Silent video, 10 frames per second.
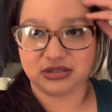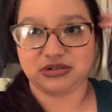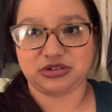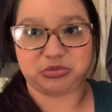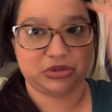
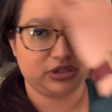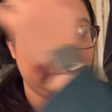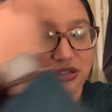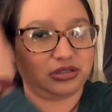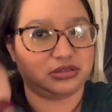I'll
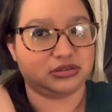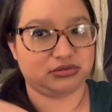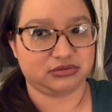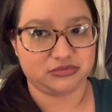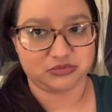splurge
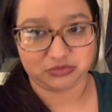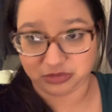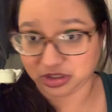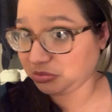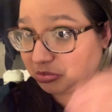
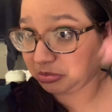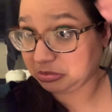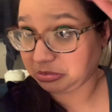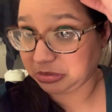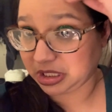mis
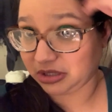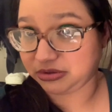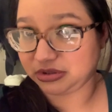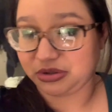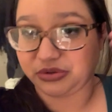
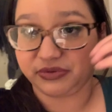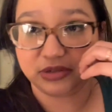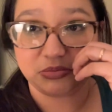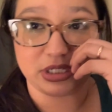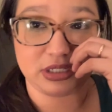pelos all over the
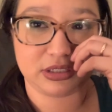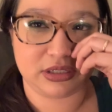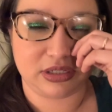place.